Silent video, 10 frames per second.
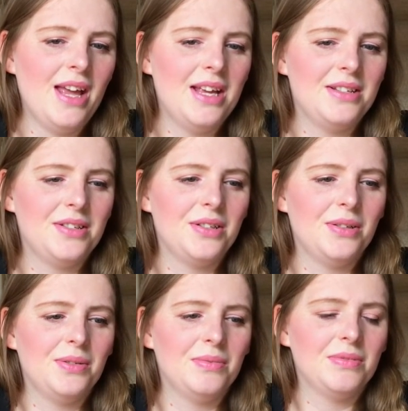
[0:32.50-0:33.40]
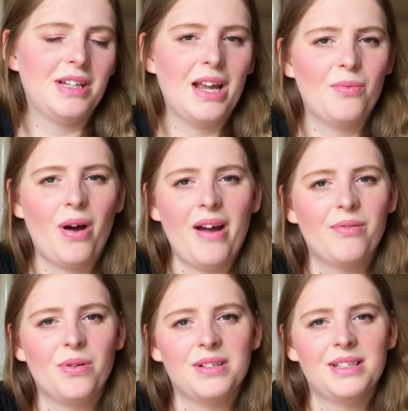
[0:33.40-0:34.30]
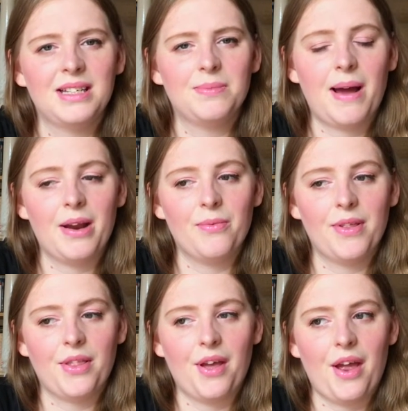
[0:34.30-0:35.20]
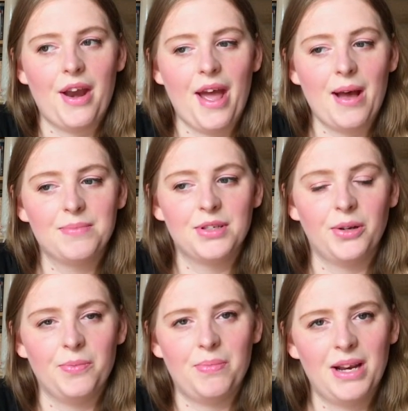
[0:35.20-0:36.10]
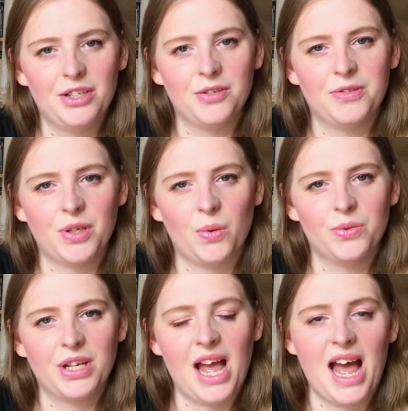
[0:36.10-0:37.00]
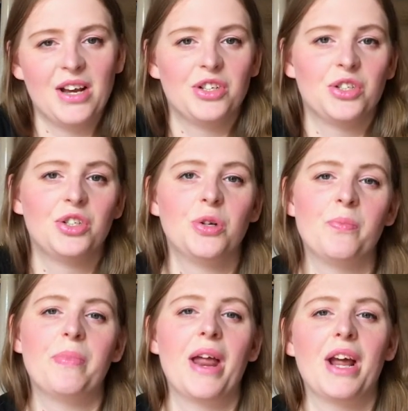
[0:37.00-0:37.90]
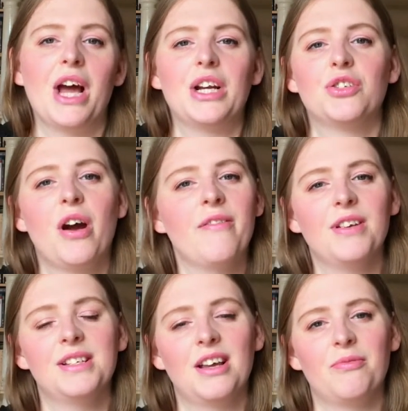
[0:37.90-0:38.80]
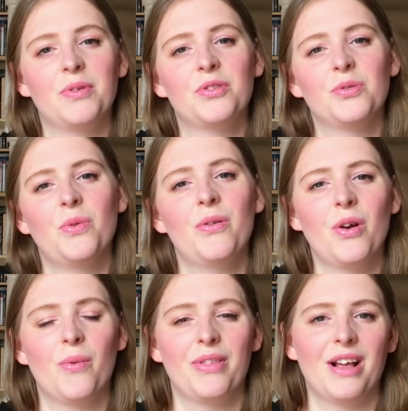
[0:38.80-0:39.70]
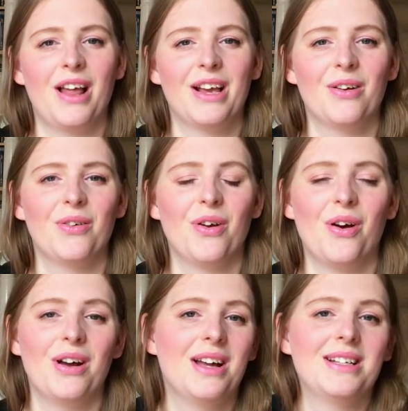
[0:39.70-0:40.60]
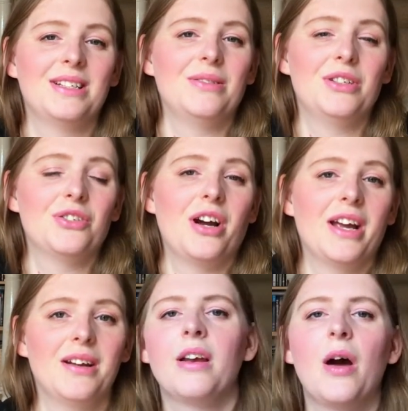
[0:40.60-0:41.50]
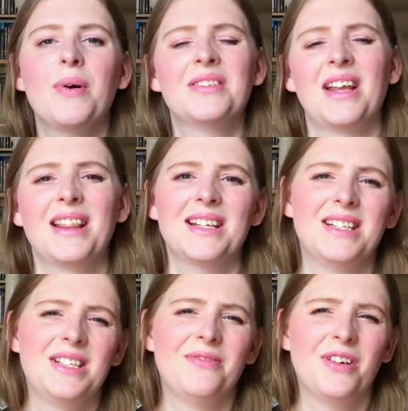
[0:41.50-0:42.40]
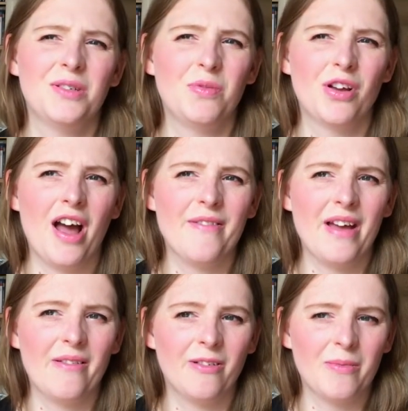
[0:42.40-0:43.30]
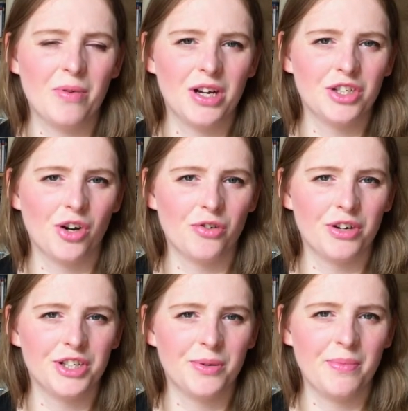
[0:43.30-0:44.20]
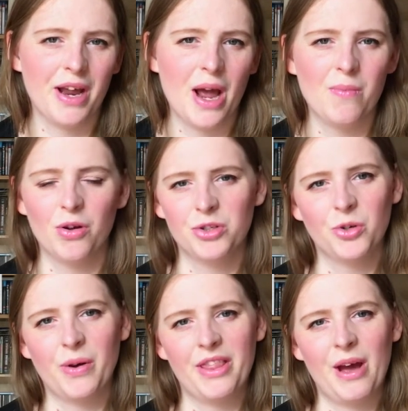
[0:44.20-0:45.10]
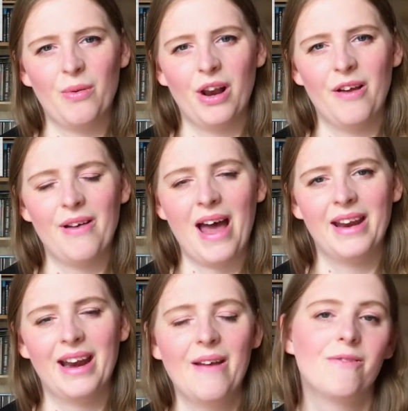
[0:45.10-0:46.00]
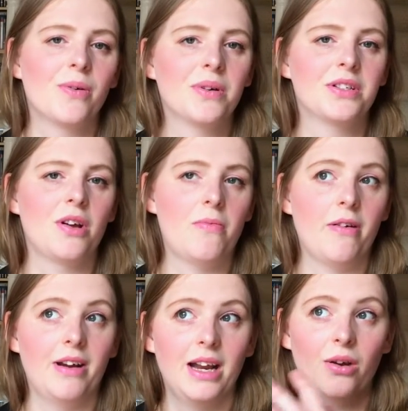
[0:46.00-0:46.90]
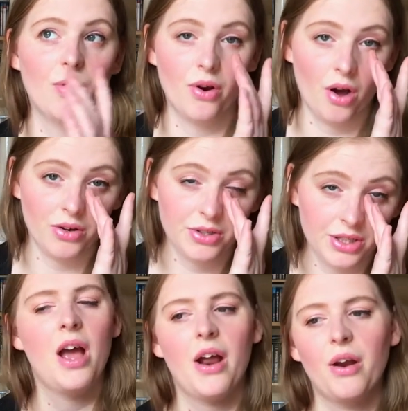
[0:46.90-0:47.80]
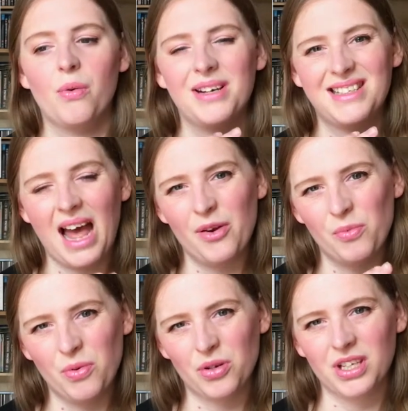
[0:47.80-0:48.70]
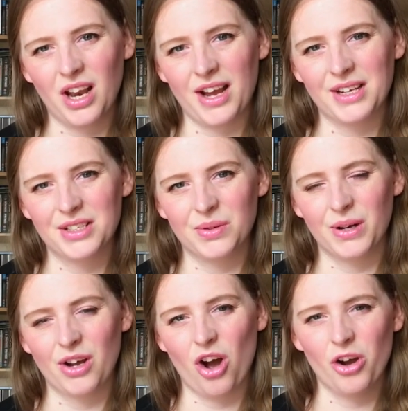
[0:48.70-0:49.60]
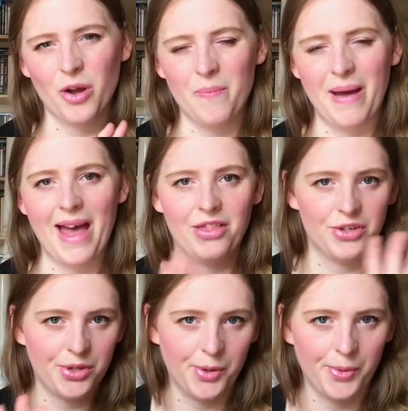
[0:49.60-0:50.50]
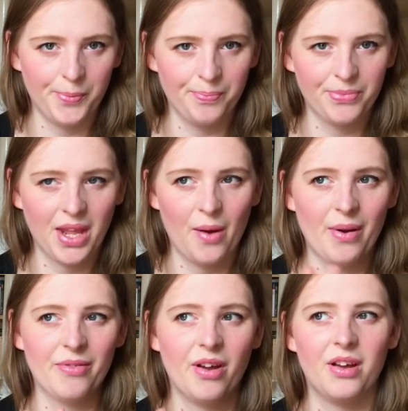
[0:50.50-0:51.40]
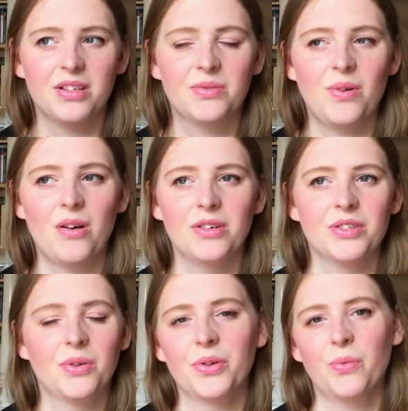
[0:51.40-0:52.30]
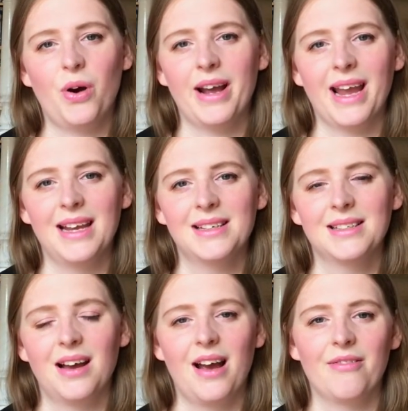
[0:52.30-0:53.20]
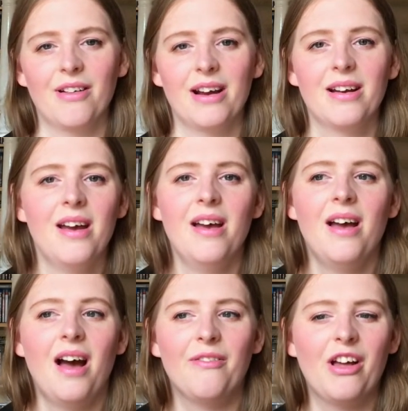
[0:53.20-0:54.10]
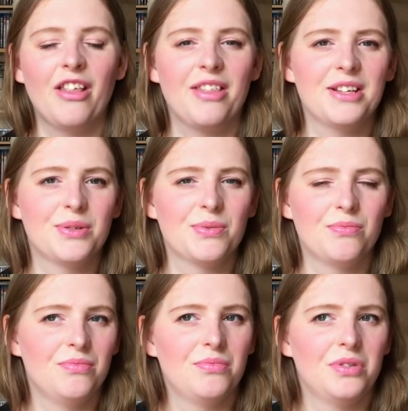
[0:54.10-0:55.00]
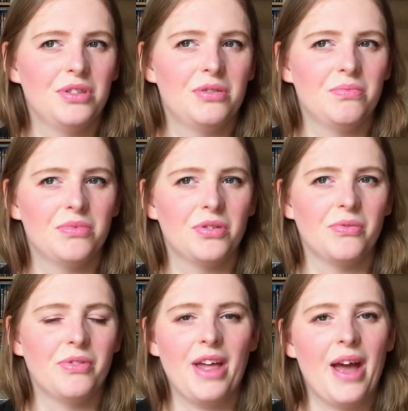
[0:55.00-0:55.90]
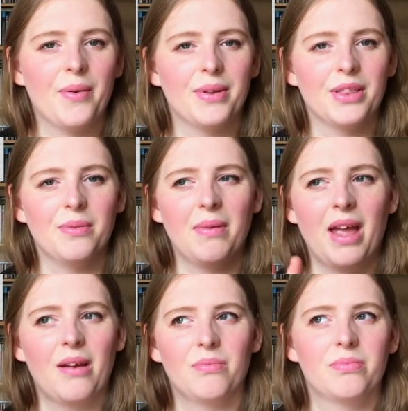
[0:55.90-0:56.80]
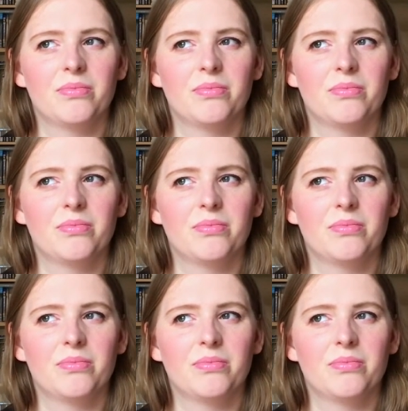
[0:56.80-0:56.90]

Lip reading: is to take what everyone says about it with an absolute pinch of salt and just jump in and try it for yourself, because you won't know whether you like it or not until you try it. Now, I will say that this is the first book I've ever read by John Grisham, and I'm not sure whether that will have had an influence on my reading or not. I don't know what his adult books are like, so I can't compare the two. However, as far as other YAs that I've read, I felt that this was sort of there with them. It